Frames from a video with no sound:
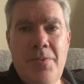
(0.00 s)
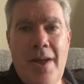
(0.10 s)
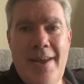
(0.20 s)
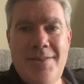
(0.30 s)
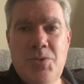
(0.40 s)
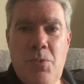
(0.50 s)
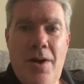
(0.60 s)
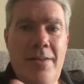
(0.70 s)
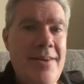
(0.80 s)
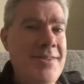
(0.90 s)
as
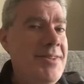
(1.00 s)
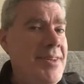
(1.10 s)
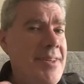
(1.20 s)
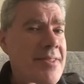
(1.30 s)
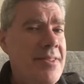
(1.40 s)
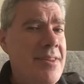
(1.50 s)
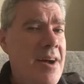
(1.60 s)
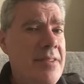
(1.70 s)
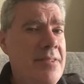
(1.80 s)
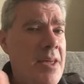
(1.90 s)
well as she
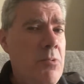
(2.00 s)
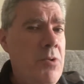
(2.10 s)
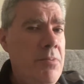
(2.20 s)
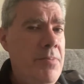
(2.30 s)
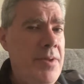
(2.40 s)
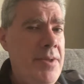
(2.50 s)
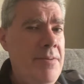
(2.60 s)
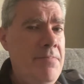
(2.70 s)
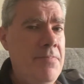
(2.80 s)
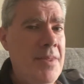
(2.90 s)
thought they would be
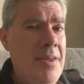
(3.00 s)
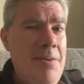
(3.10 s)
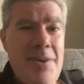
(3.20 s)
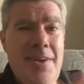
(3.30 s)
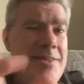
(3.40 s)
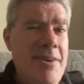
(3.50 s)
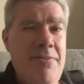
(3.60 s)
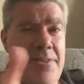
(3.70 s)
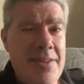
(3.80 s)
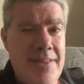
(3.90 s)
because
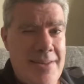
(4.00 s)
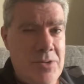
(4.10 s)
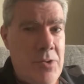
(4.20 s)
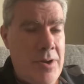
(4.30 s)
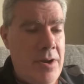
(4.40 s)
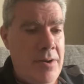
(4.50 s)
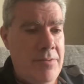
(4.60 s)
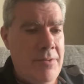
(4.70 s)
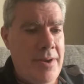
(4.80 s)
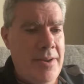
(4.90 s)
everything that's going
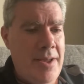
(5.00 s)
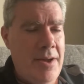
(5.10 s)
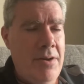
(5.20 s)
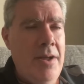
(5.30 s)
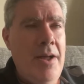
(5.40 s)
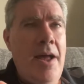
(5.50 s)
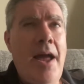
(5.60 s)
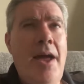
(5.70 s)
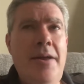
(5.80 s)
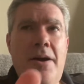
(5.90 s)
on right now
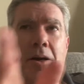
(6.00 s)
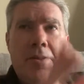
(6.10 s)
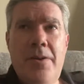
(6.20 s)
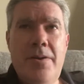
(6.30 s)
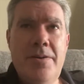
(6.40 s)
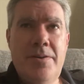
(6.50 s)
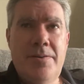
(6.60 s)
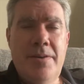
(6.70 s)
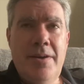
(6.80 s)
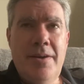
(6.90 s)
and other
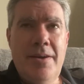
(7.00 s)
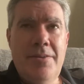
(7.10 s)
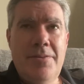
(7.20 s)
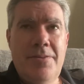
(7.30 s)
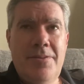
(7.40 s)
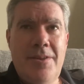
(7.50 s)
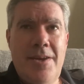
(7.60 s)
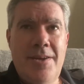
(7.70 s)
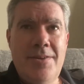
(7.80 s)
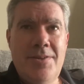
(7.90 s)
uh,
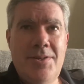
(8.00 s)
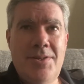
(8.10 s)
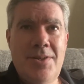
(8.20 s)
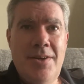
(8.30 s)
things,